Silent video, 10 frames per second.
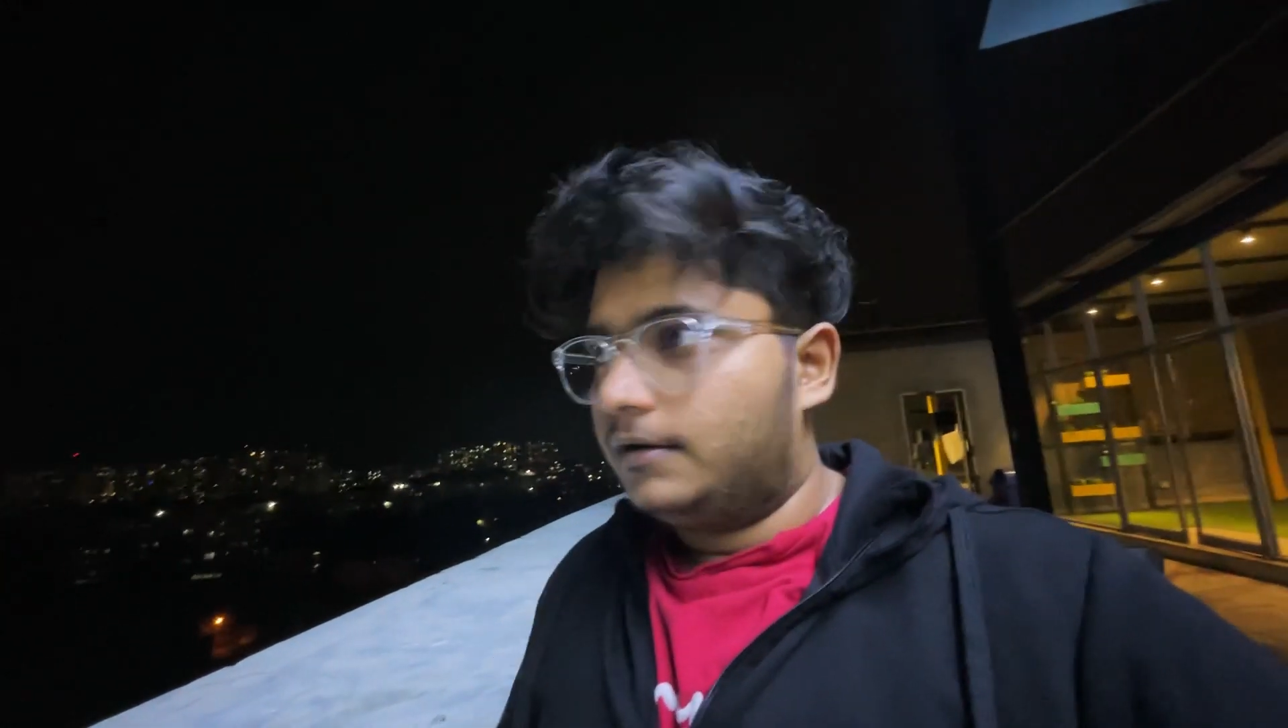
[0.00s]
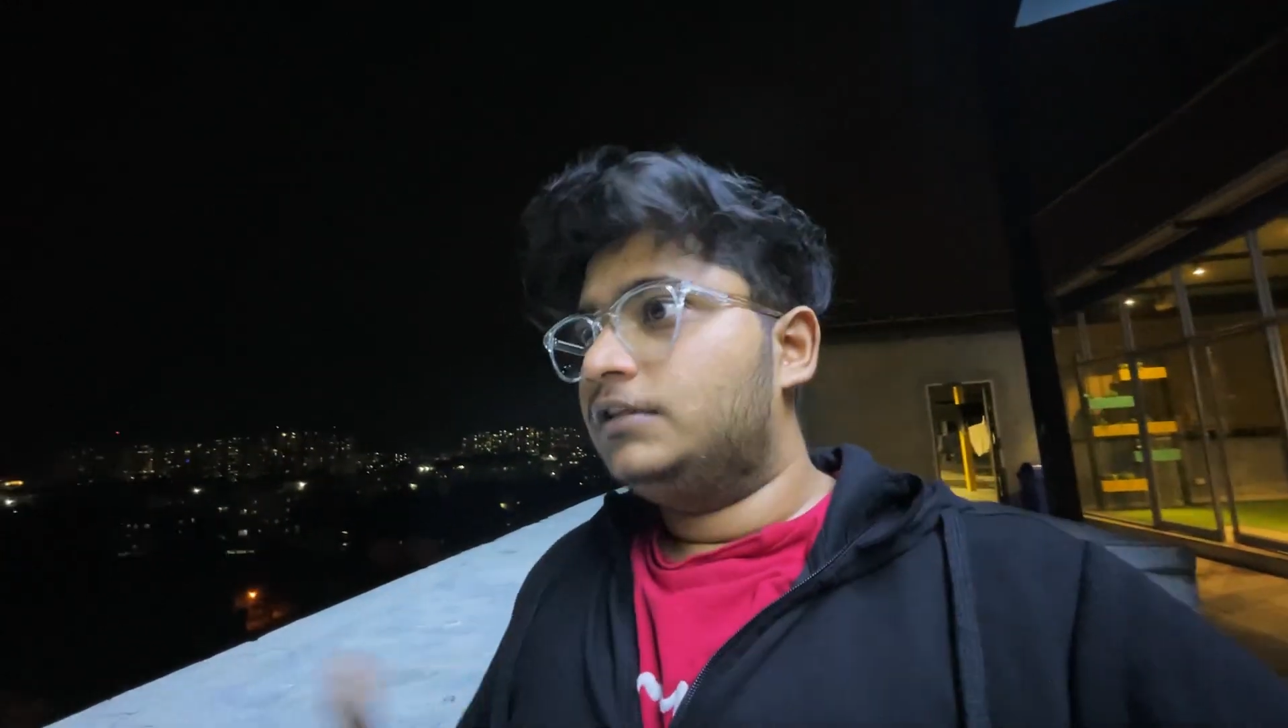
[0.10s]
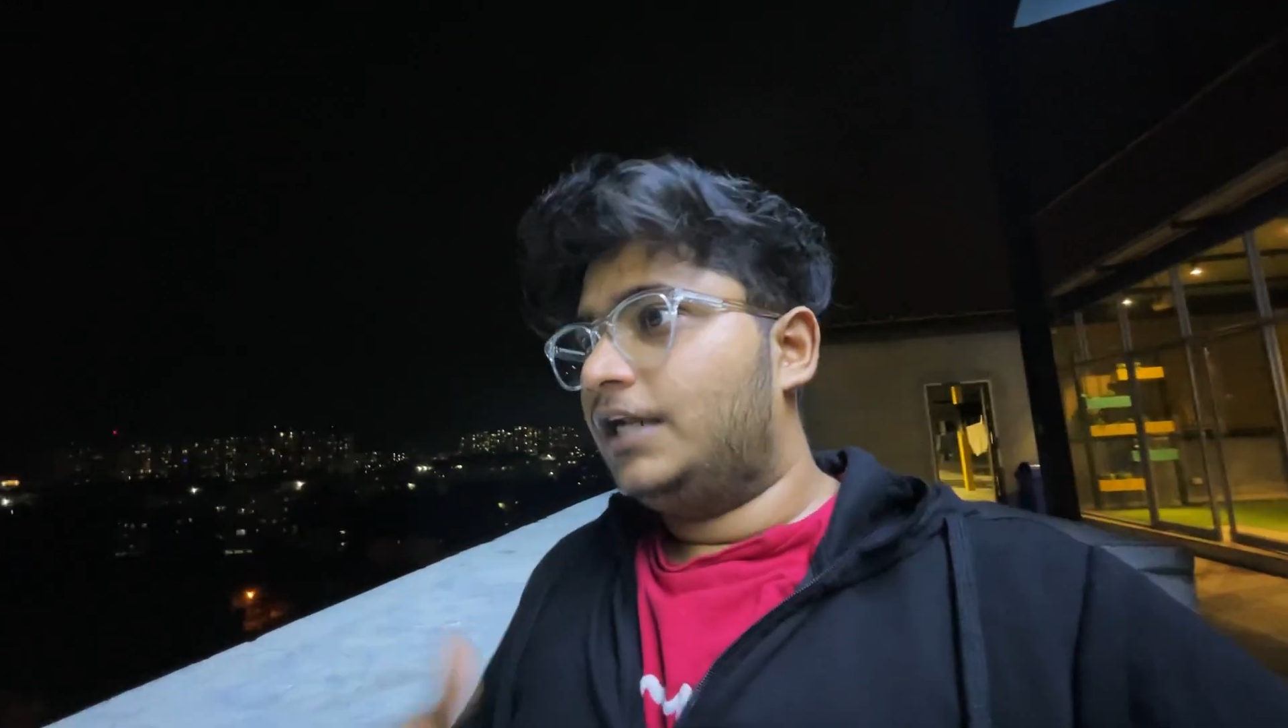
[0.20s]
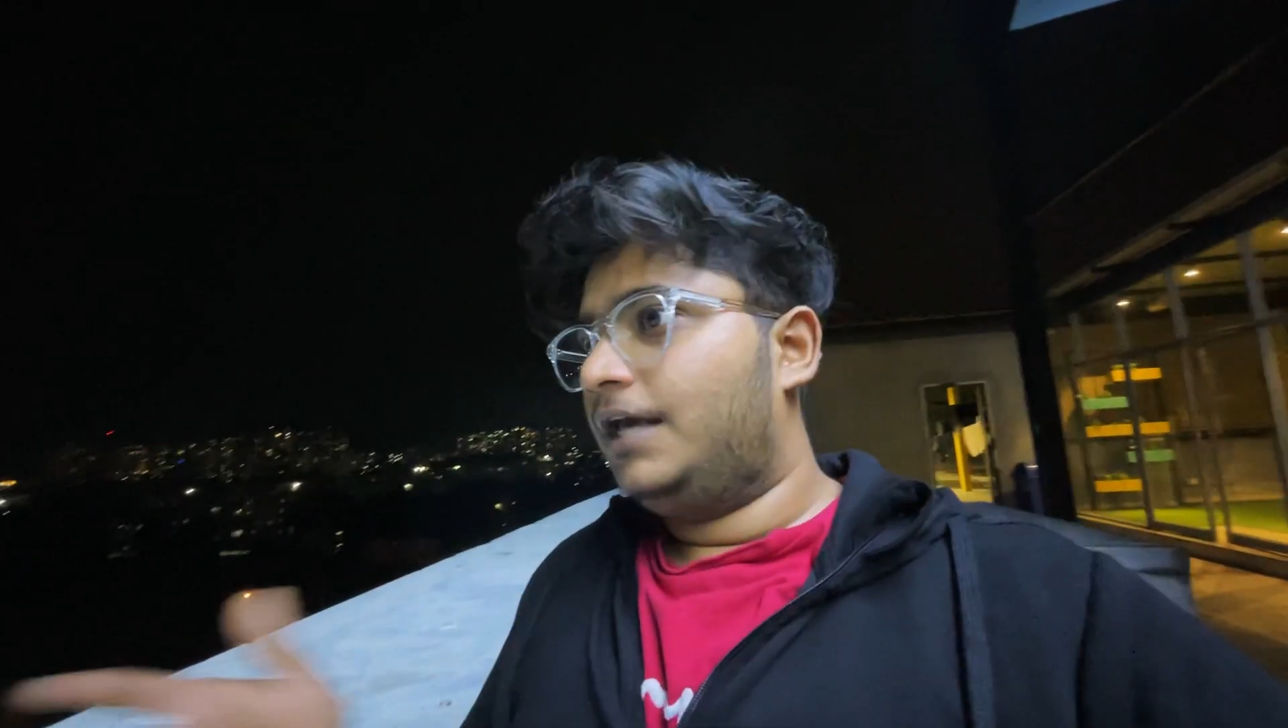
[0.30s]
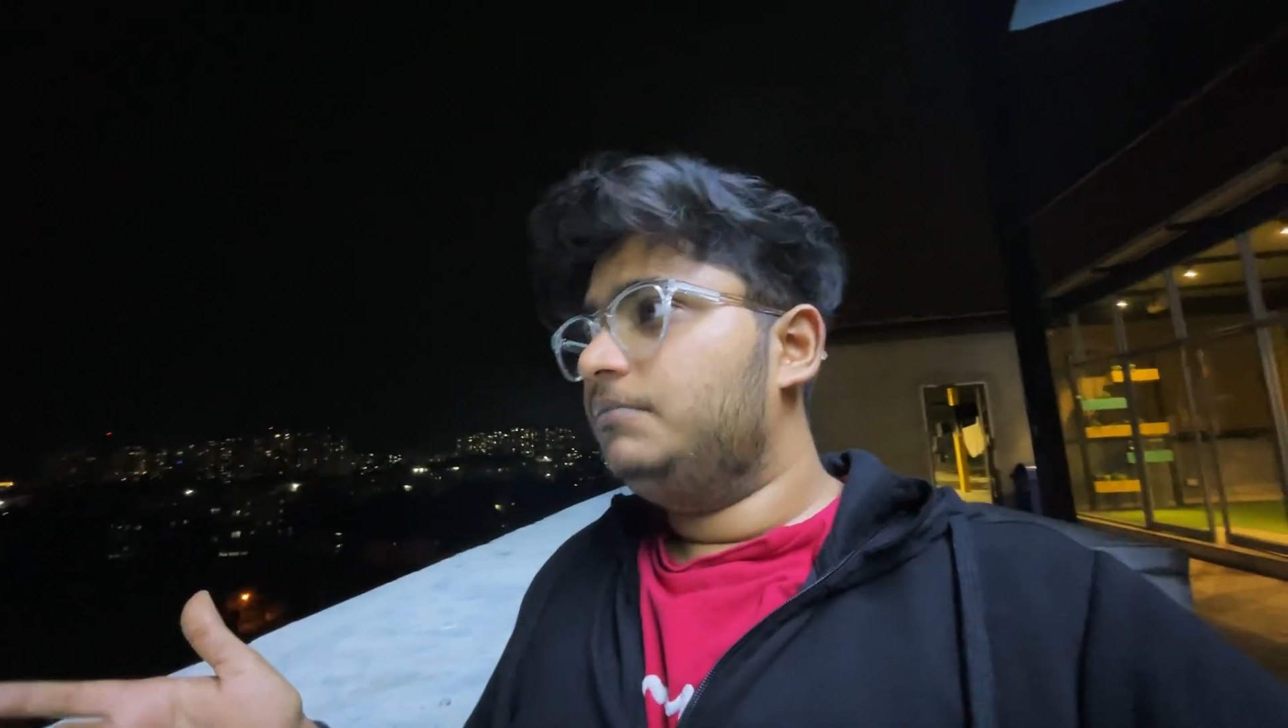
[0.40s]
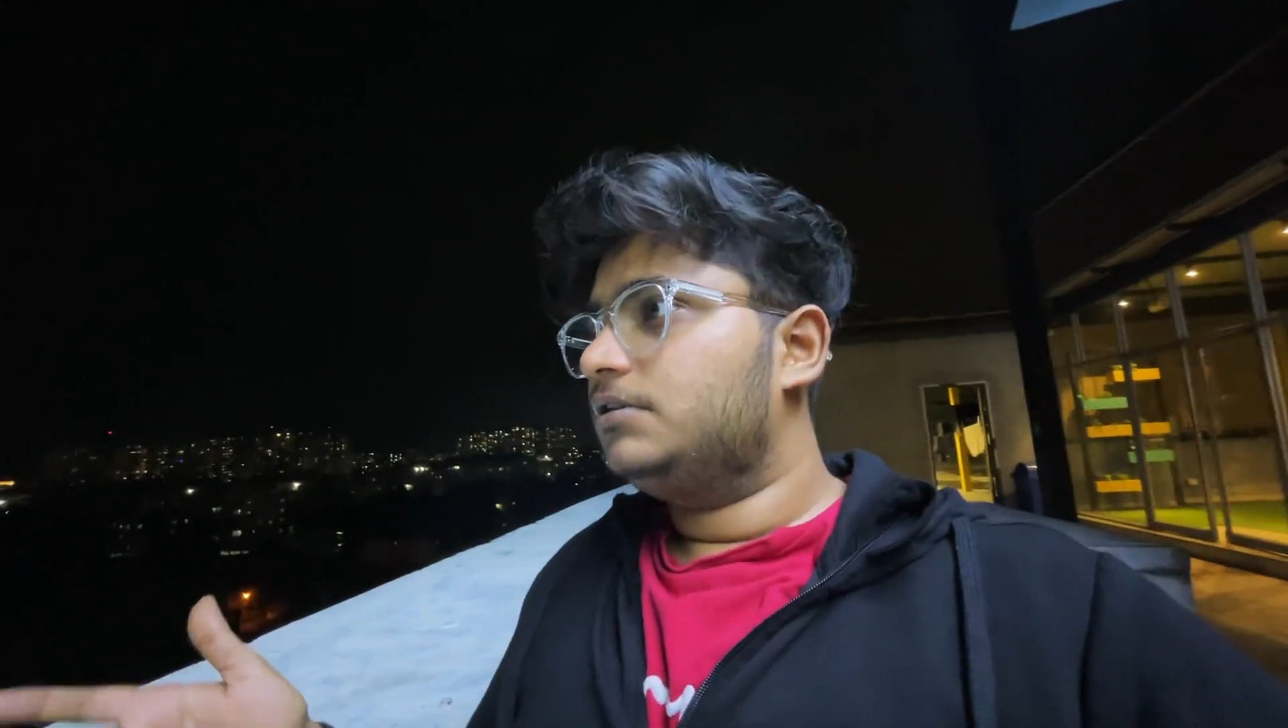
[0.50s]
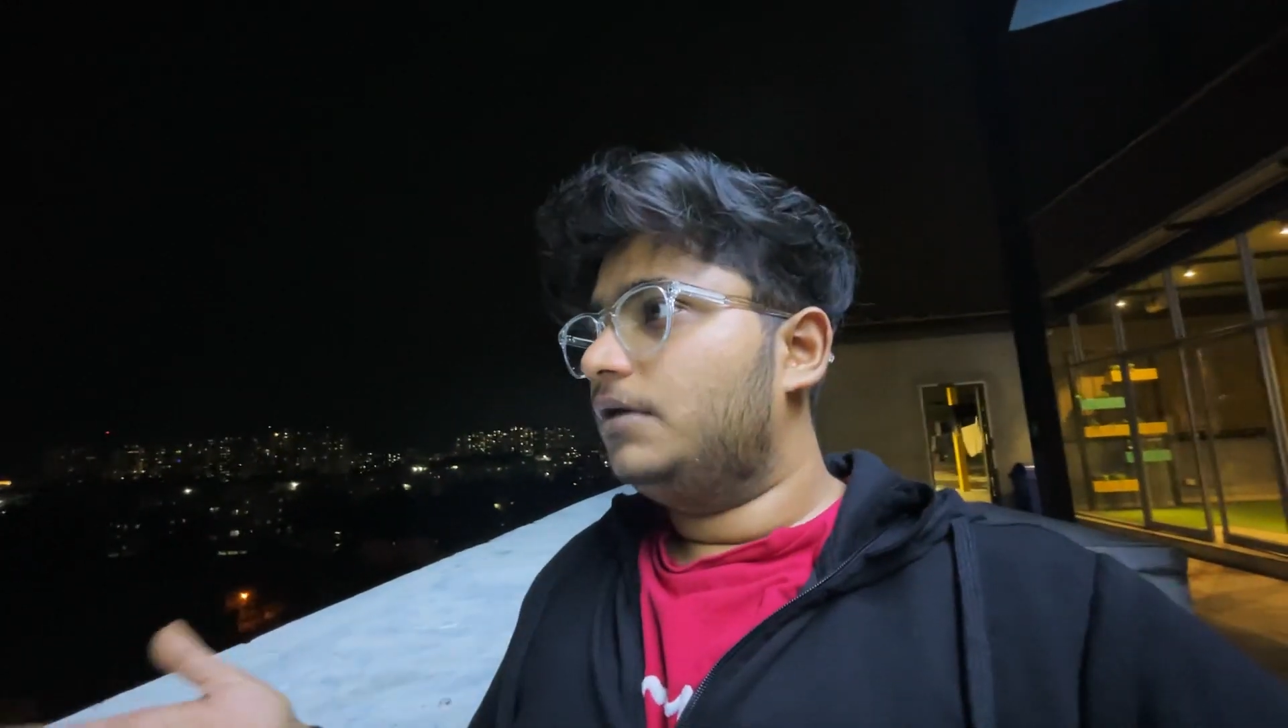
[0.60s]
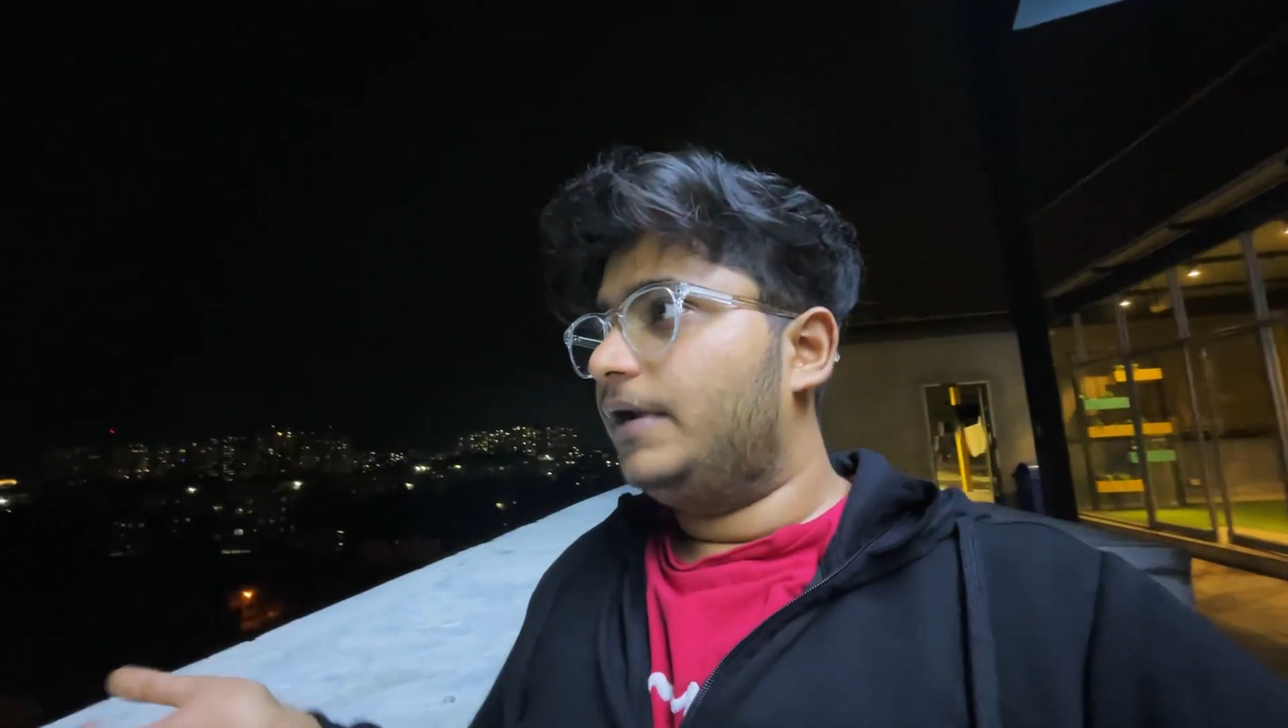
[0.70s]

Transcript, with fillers: The time is now